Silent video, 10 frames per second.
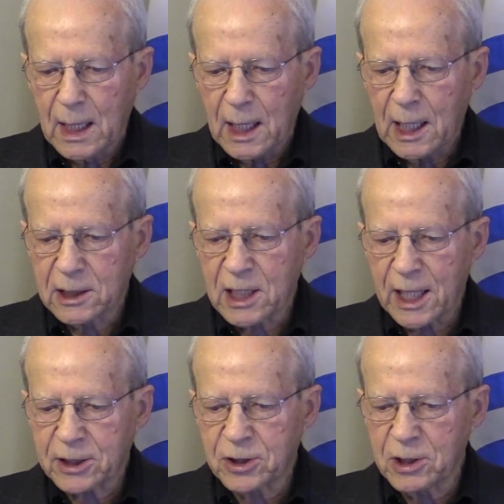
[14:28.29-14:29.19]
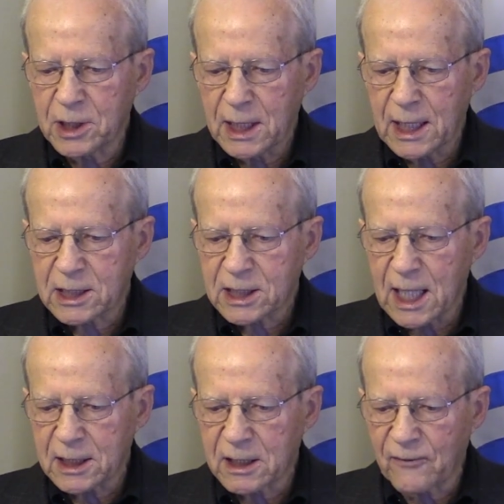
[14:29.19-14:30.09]
He has lectured
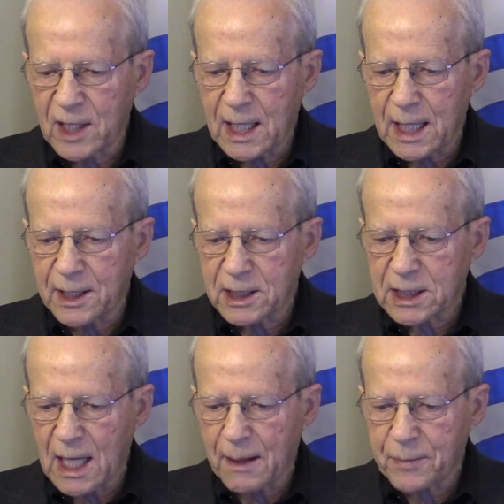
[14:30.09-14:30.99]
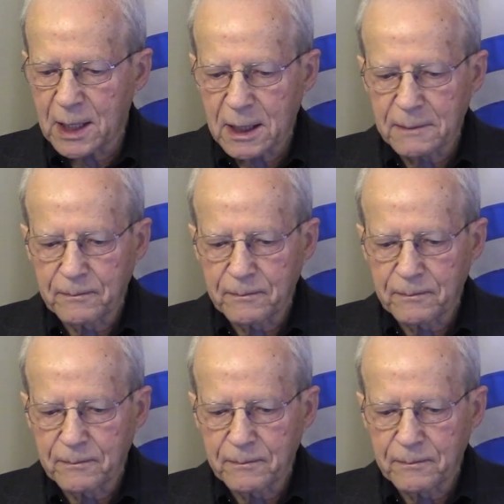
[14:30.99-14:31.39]
extensively on this topic.